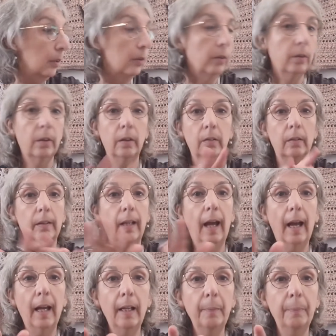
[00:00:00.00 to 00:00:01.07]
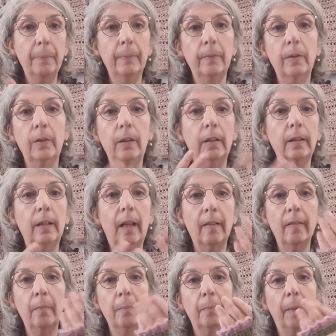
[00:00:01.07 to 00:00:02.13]
you can type, it
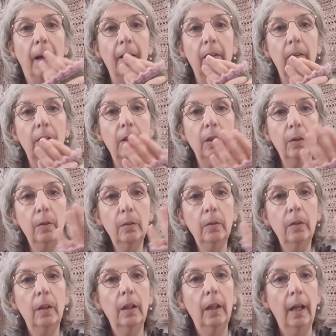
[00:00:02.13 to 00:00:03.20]
doesn't bother you,